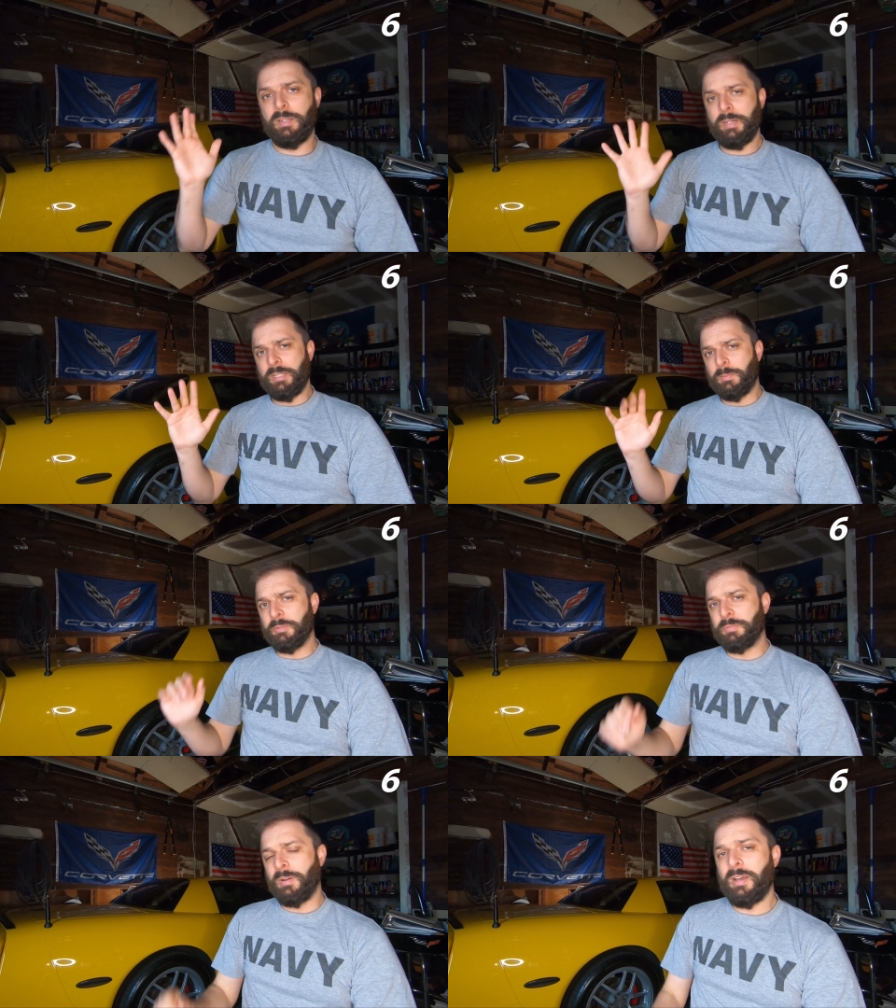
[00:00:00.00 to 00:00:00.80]
All right,
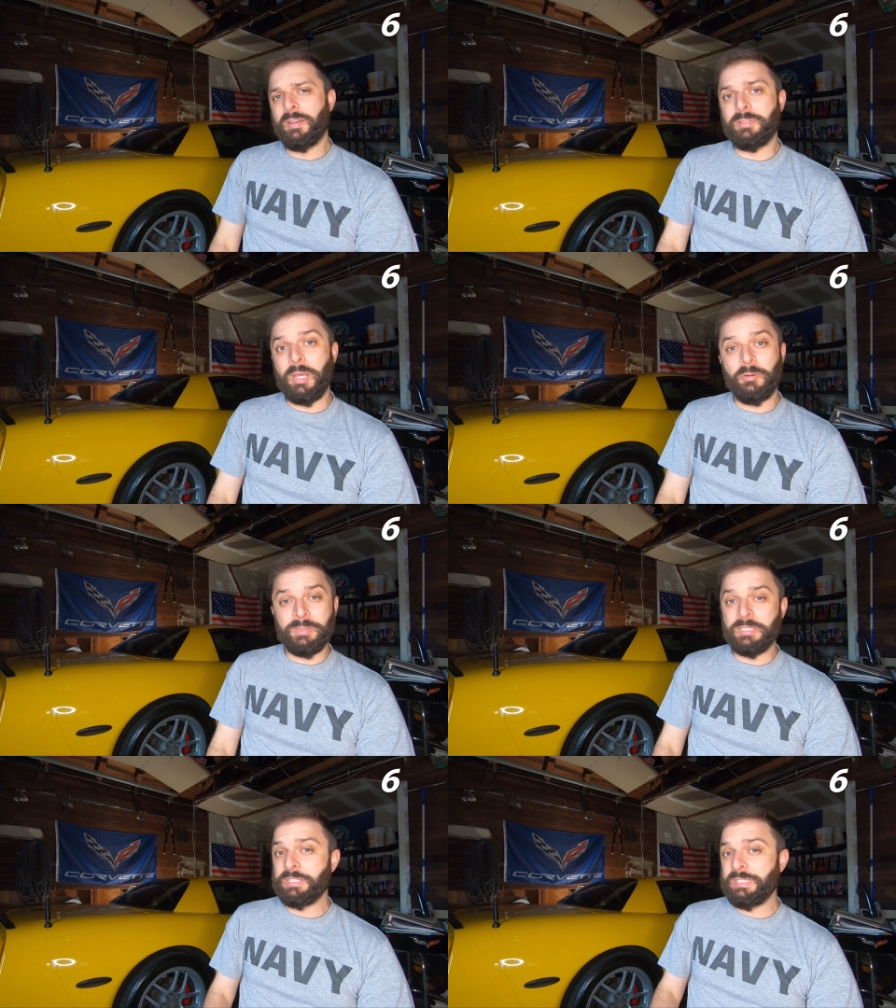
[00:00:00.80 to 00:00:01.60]
number five, that would
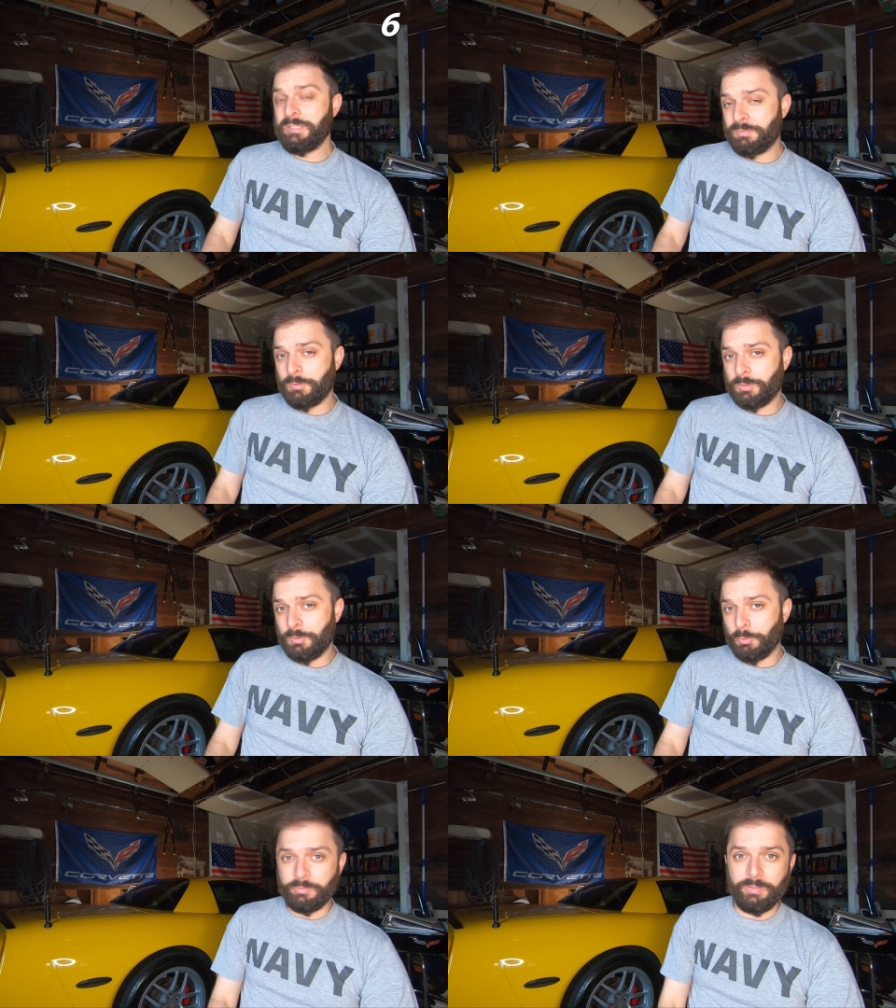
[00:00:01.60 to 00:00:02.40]
be the C4
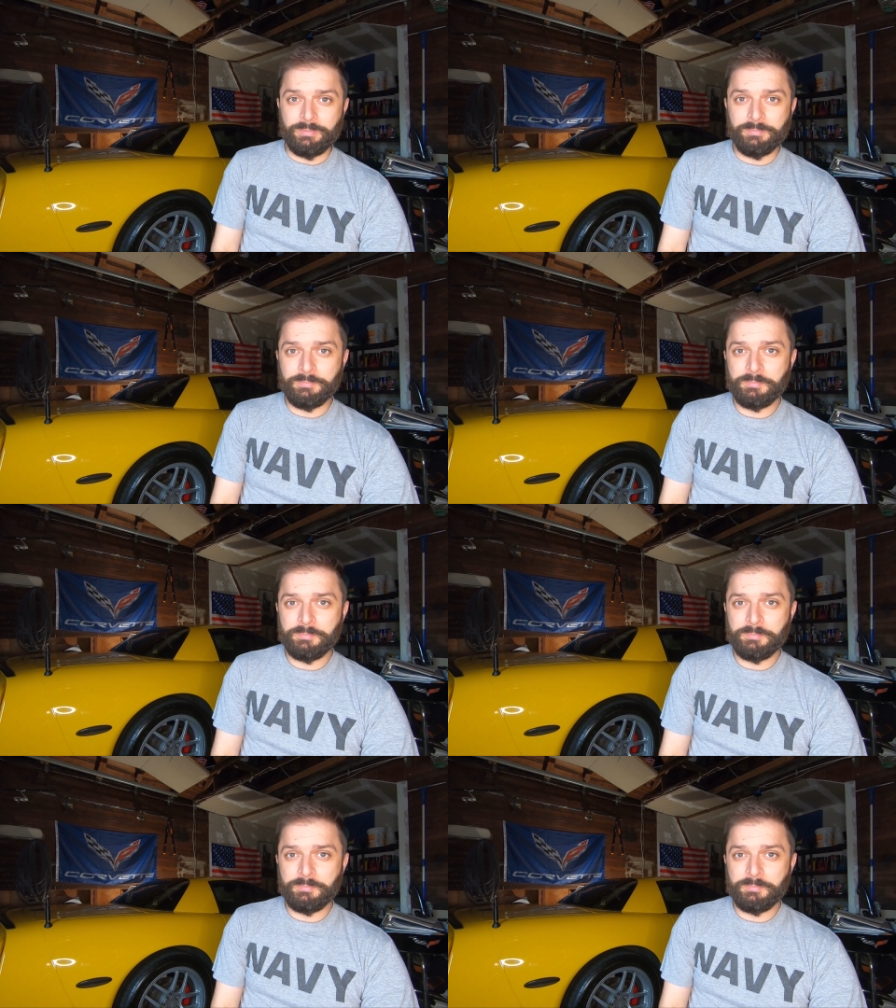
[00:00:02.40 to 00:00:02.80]
Corvette.